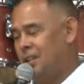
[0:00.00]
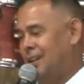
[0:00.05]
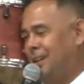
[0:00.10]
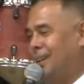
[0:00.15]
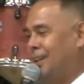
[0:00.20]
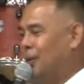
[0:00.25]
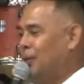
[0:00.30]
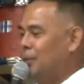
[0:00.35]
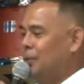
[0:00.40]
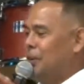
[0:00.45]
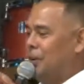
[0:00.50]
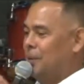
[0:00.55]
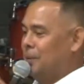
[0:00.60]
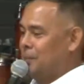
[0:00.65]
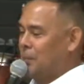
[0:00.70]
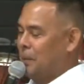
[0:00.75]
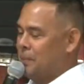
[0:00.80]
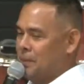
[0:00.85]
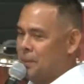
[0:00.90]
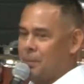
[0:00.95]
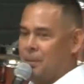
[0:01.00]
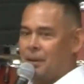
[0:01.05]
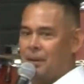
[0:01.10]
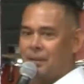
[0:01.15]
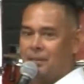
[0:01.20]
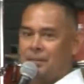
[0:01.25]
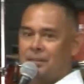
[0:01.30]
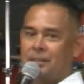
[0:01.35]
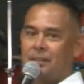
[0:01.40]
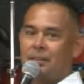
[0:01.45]
Hold on, pump the
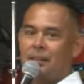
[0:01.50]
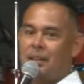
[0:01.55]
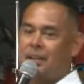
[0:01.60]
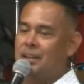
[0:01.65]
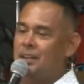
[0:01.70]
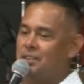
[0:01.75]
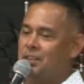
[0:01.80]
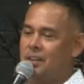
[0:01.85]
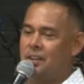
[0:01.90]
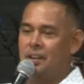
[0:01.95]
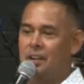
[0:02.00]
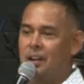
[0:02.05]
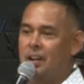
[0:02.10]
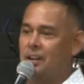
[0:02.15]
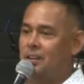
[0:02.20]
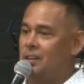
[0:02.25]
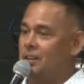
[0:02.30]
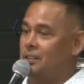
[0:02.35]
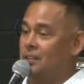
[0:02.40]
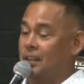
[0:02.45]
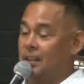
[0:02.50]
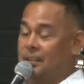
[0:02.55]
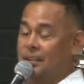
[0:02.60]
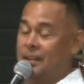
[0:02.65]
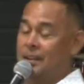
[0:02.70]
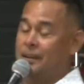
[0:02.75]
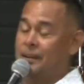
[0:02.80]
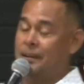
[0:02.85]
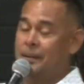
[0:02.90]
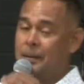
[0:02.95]
brakes. I ain't trying to holler at you like
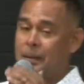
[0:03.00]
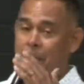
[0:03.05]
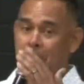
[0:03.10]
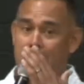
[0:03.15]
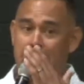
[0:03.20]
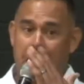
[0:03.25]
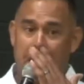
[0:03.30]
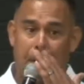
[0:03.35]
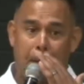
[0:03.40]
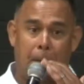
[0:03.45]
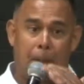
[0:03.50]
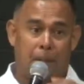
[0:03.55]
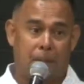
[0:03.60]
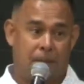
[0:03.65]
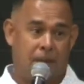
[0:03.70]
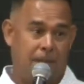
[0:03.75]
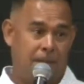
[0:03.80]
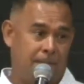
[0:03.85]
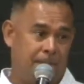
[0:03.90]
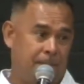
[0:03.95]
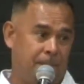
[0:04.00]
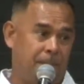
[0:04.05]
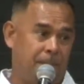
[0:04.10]
that. Okay?